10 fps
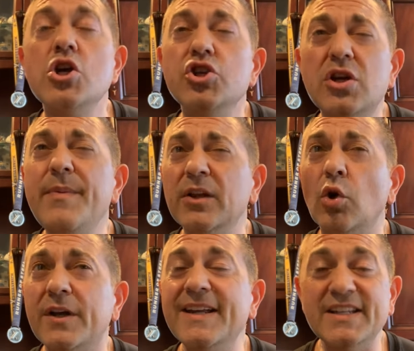you could be
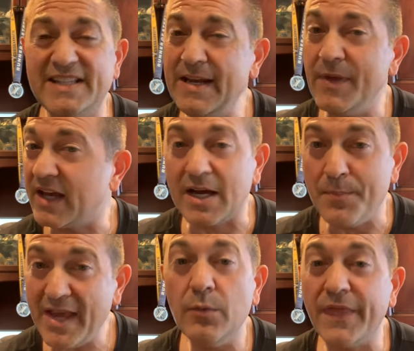looking at a team that could
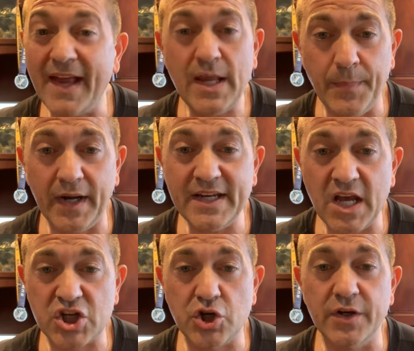compete with anybody
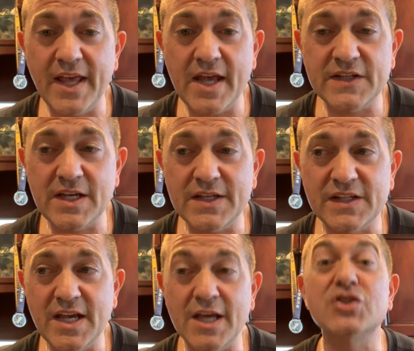next year in the
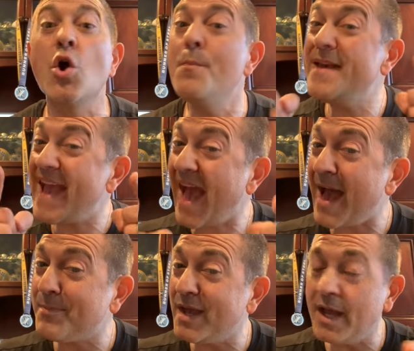ACC. So be
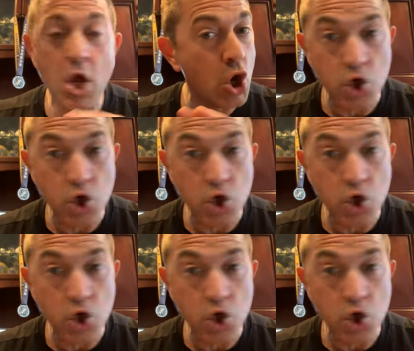happy.